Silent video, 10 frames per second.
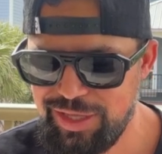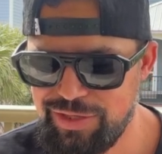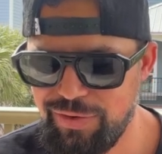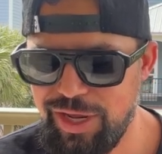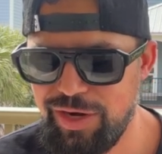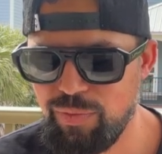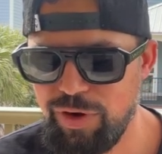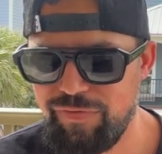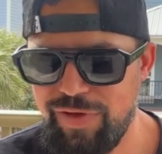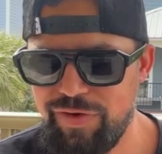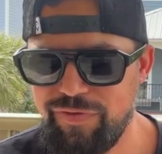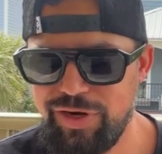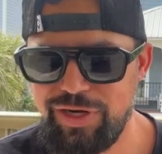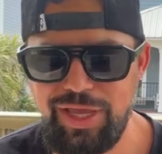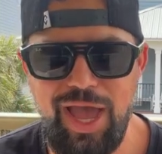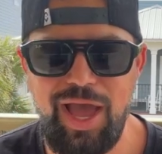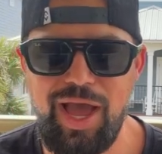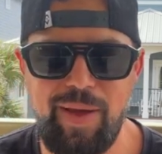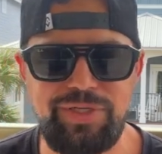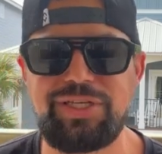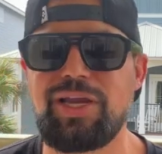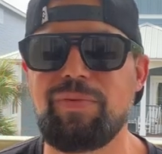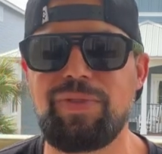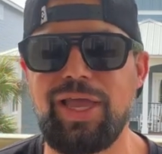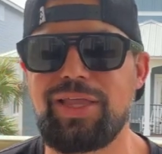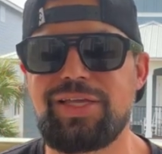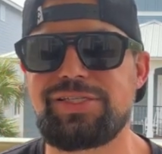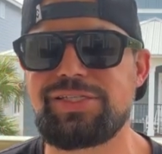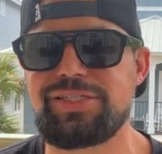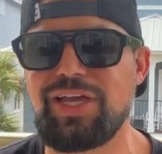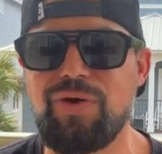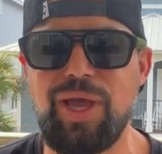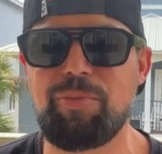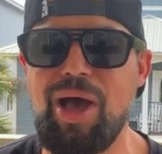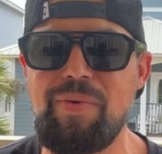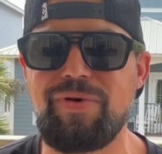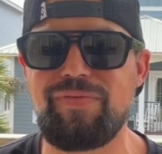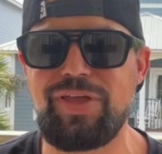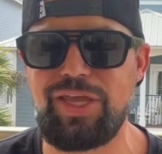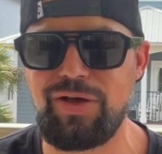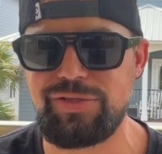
Donated one fan funder. Yeah, I'm just going to, like, this is just a quick pop-up video.